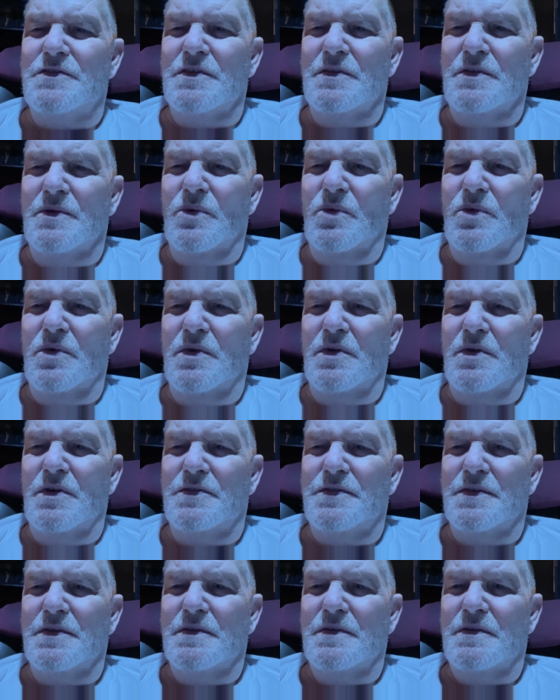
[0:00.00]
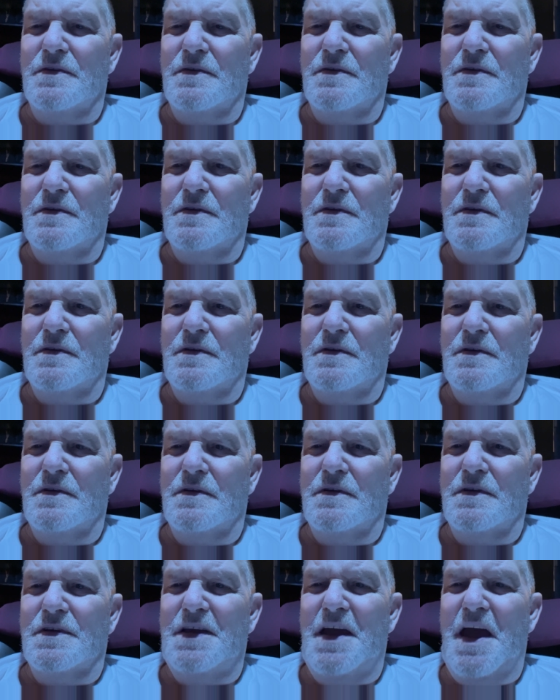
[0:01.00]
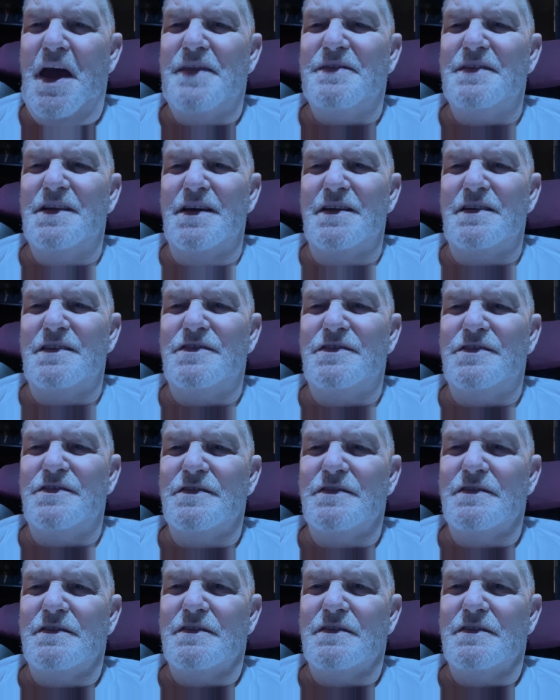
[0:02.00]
in the world, Catholics.